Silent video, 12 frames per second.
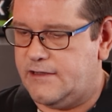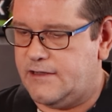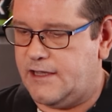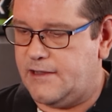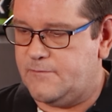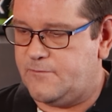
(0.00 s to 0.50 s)

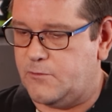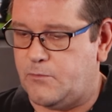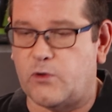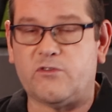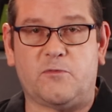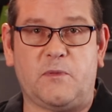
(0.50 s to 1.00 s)
for
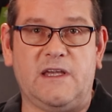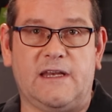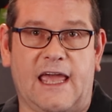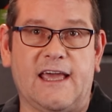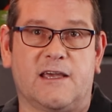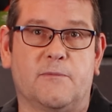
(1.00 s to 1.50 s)
both speed
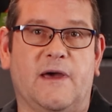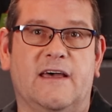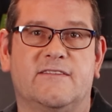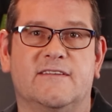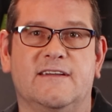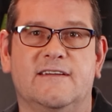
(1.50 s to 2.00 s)
and
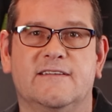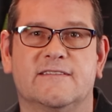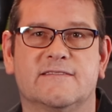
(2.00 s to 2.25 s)
capacity.